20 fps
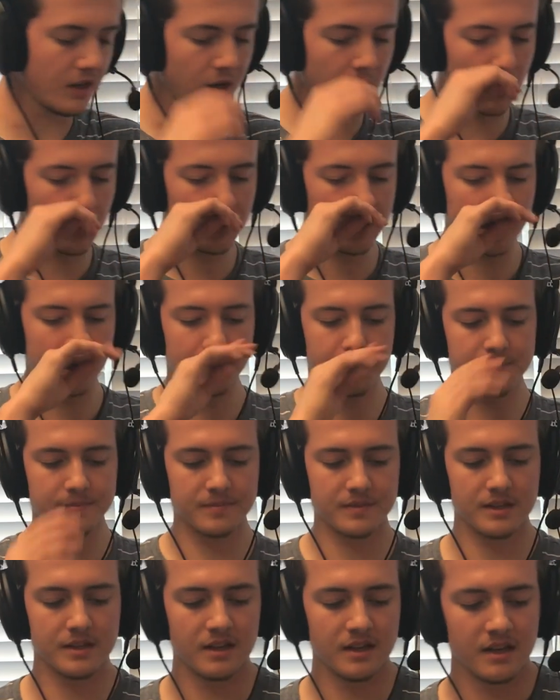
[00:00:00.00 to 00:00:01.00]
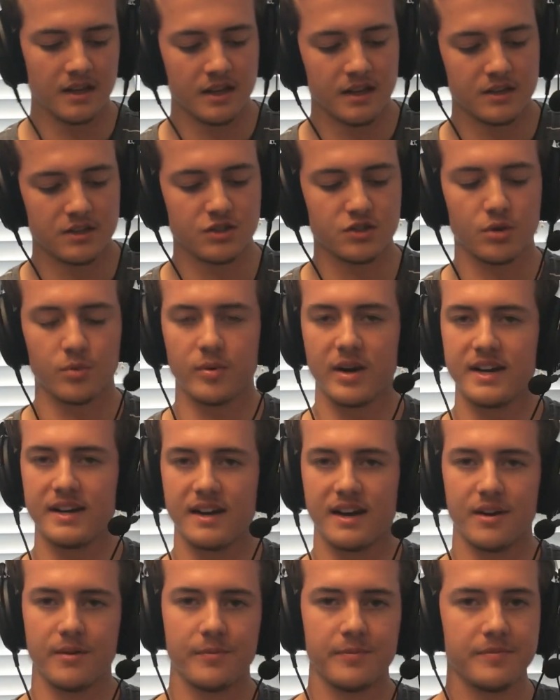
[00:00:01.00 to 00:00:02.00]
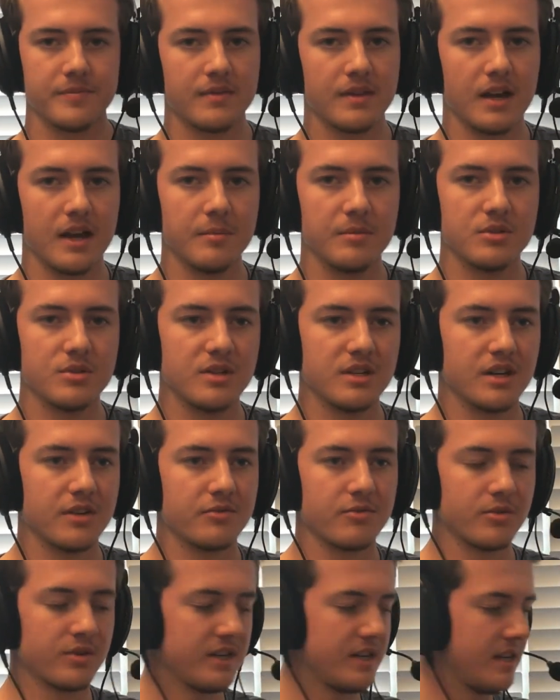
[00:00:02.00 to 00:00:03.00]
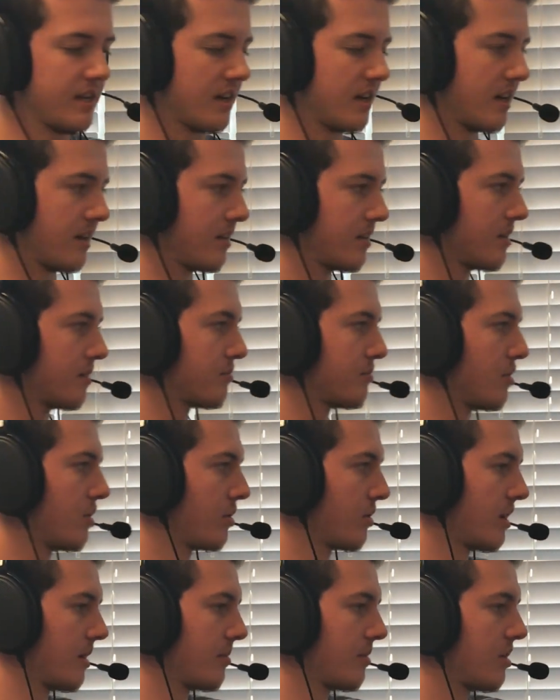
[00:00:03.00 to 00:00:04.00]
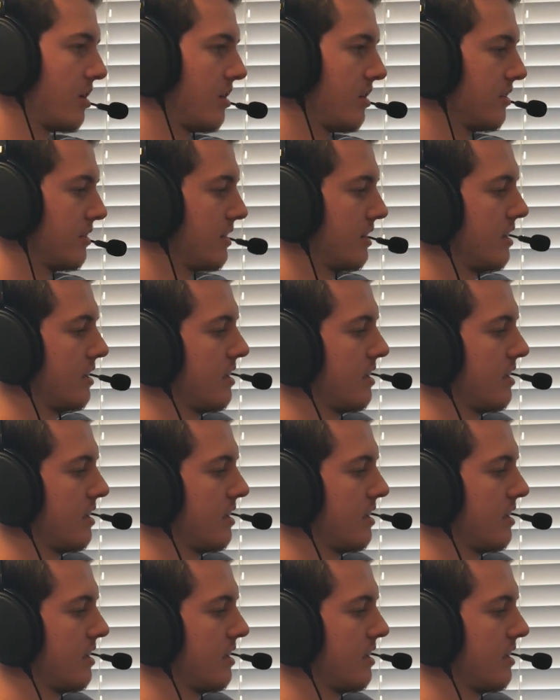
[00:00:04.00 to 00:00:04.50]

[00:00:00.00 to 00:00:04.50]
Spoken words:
Oh yeah, so right now I'm using a free program called